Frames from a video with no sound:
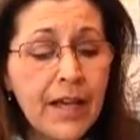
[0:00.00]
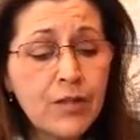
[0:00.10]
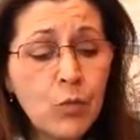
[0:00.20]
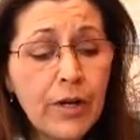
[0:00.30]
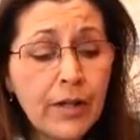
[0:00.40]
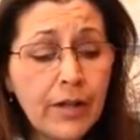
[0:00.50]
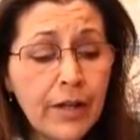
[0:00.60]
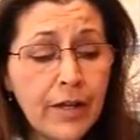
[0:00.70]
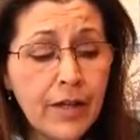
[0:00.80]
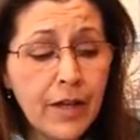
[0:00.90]
As
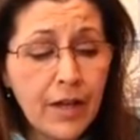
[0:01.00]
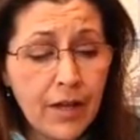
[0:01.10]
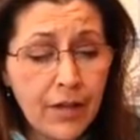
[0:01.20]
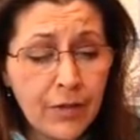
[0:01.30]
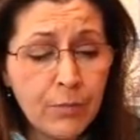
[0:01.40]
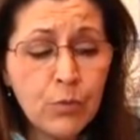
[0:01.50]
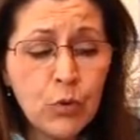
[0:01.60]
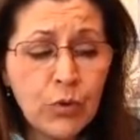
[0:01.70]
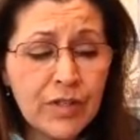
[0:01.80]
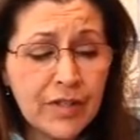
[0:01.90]
well, the
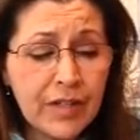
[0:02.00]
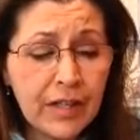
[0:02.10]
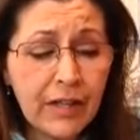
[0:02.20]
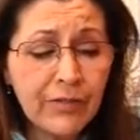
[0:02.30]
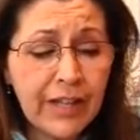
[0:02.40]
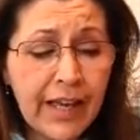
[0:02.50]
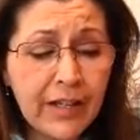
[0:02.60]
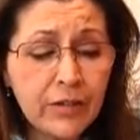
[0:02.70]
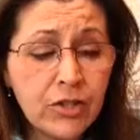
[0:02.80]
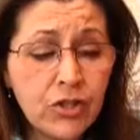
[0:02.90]
moon is in a lovely
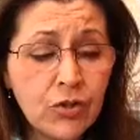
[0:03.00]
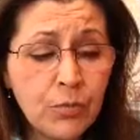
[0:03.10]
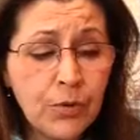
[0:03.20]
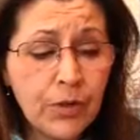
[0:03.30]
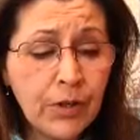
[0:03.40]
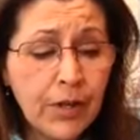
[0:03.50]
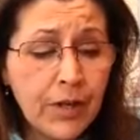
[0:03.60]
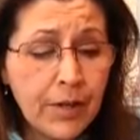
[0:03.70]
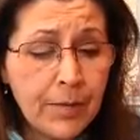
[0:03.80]
angle to Jupiter,